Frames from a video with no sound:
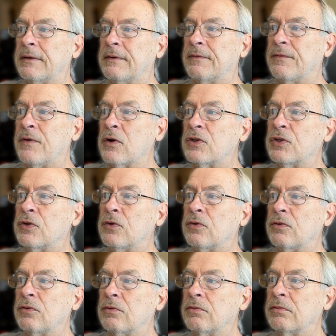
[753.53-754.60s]

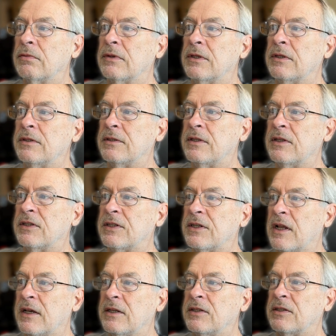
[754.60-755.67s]
functional is this
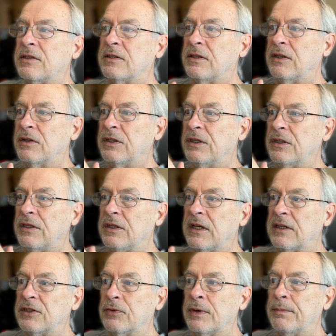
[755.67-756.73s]
nice, you
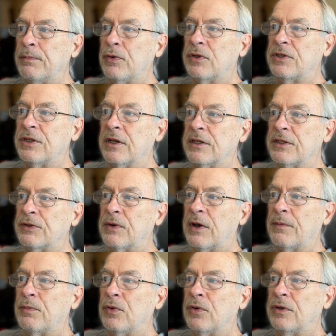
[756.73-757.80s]
got your input, you got your
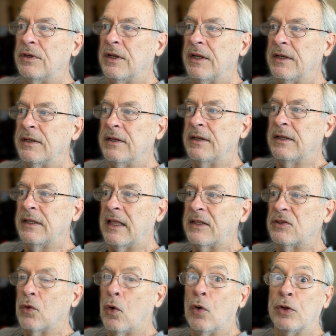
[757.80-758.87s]
output, and that's
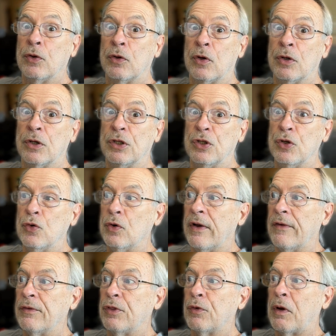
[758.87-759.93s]
all you're going to do
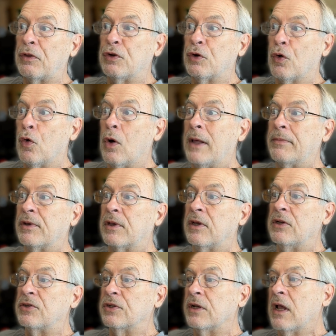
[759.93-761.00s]
throughout your whole
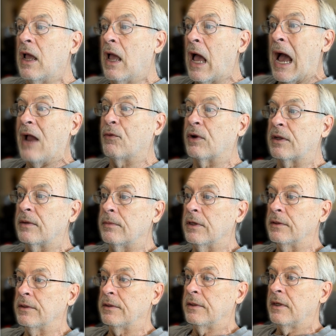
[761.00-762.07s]
application. I recommend
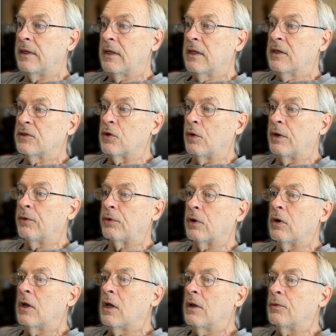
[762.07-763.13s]
it. So here we go.
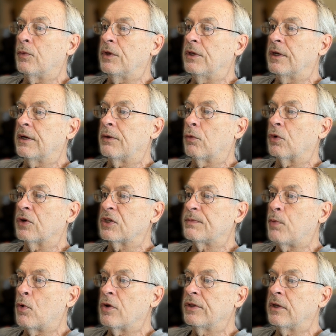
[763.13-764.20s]
We're going to
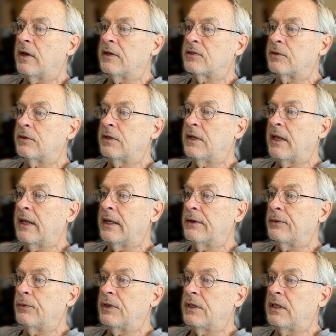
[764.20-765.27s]
spawn the isolate, and
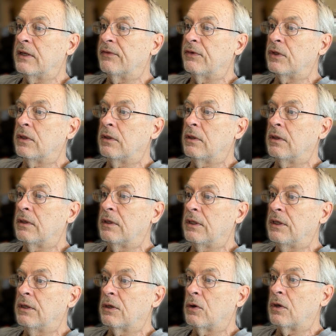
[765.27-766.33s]
we give it
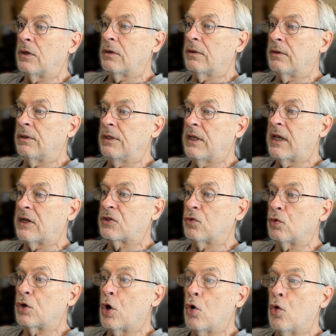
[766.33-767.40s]
the actual
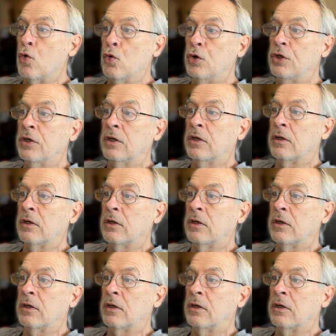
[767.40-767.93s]
code